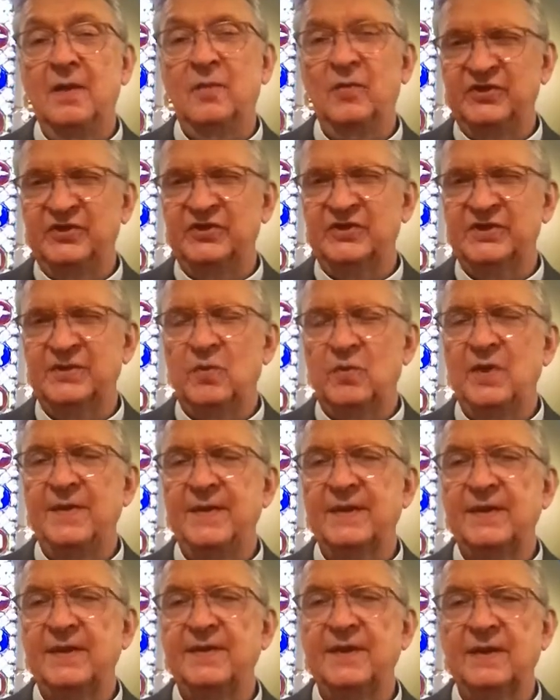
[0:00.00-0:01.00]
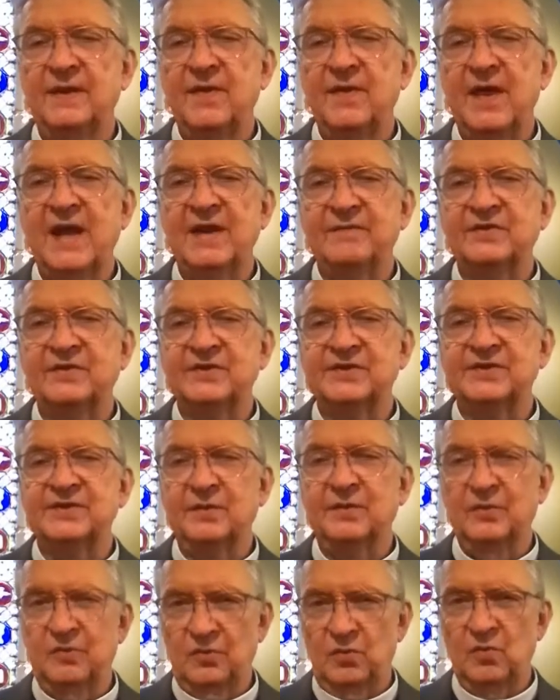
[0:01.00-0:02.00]
which is the one that I think a lot of us
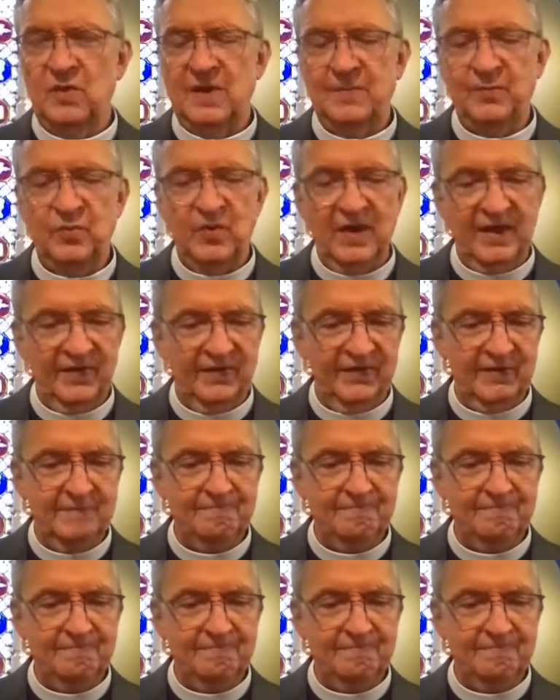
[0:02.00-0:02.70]
grew up with.